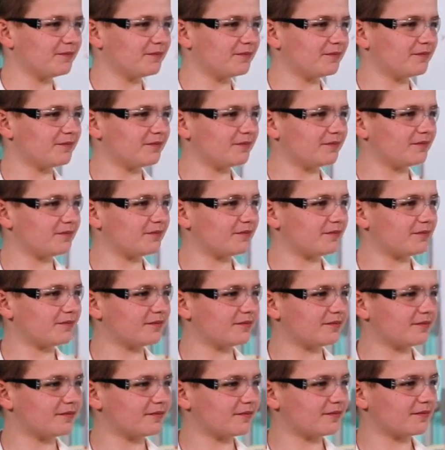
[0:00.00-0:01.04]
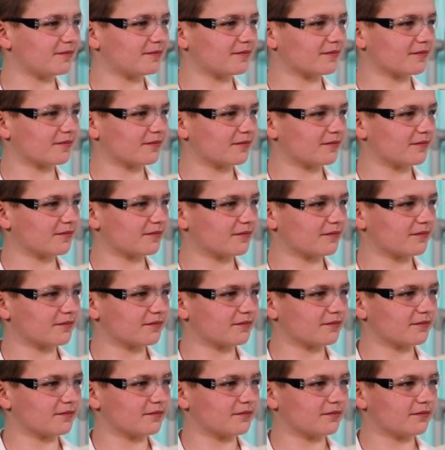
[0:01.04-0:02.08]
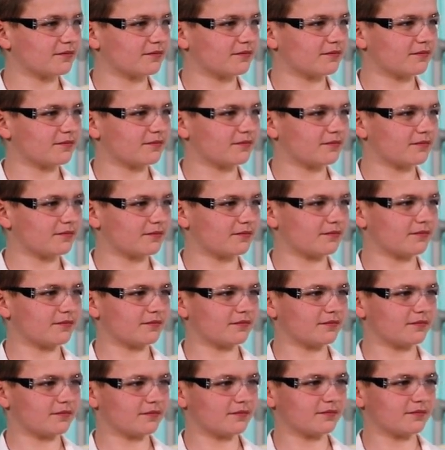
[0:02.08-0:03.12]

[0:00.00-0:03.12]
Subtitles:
(silent)